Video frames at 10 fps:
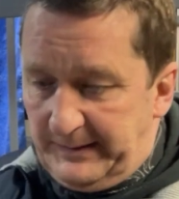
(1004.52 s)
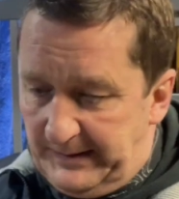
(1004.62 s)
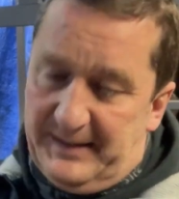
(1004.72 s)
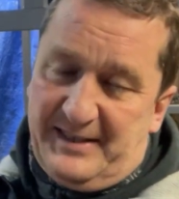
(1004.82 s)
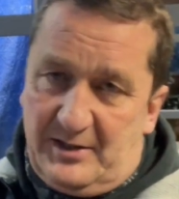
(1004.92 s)

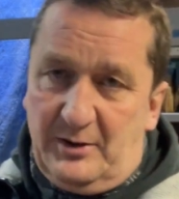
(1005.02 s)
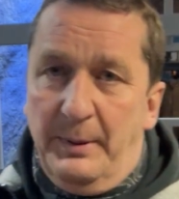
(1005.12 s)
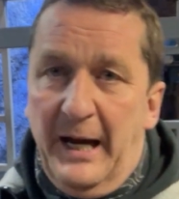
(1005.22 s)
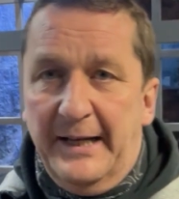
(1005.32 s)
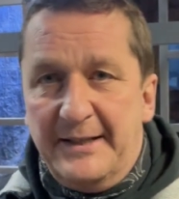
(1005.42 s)
it's too
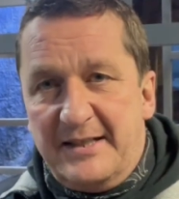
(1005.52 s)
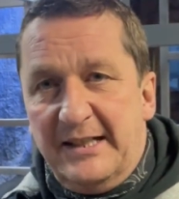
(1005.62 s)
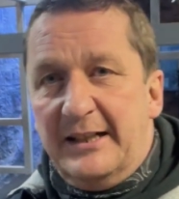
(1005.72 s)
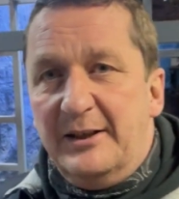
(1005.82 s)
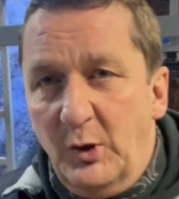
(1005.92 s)
bad. It's a
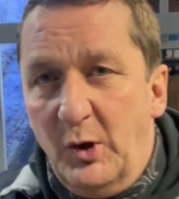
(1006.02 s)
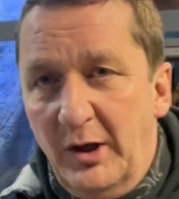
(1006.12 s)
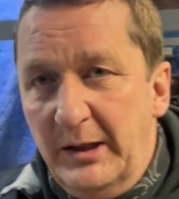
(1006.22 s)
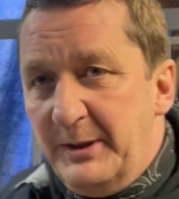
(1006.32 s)
little too early,